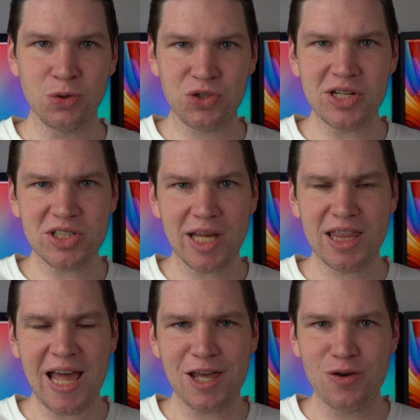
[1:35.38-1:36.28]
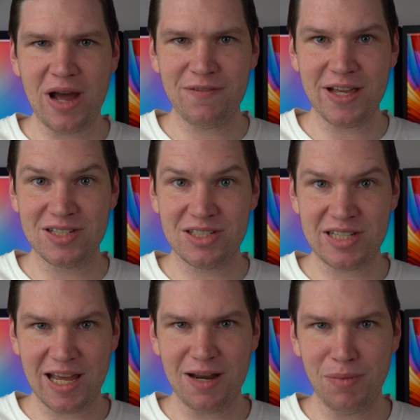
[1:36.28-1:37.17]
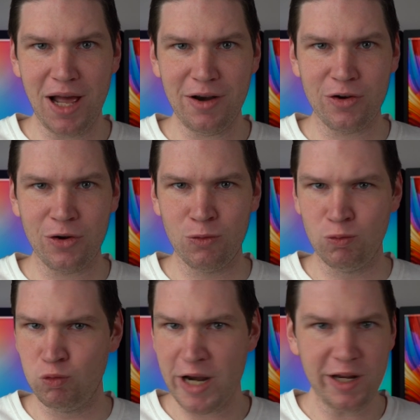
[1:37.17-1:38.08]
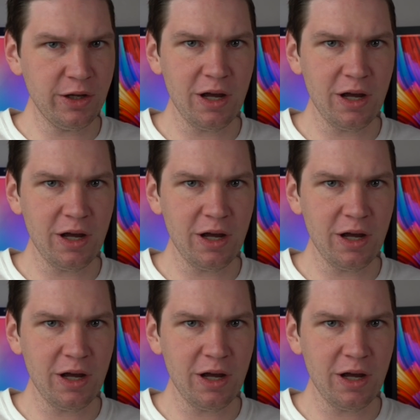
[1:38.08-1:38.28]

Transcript: So just like that, you have a second monitor ready to